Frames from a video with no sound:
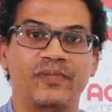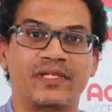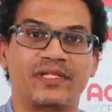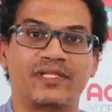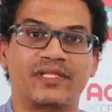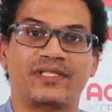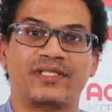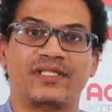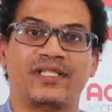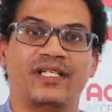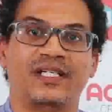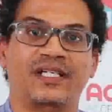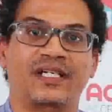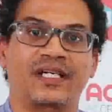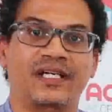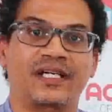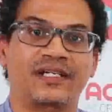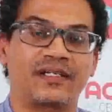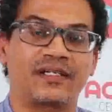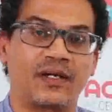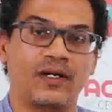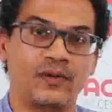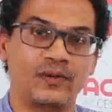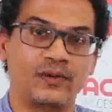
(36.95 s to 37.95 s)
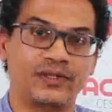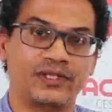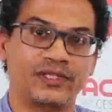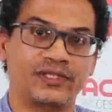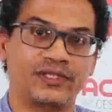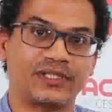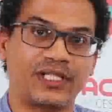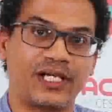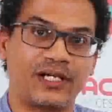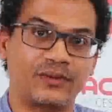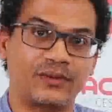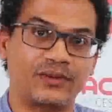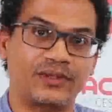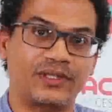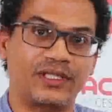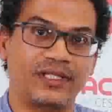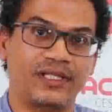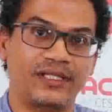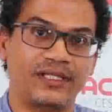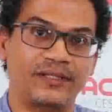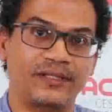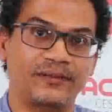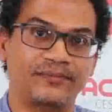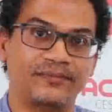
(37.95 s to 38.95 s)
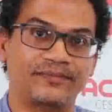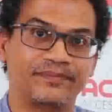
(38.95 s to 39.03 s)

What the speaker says: myths and hoaxes out there.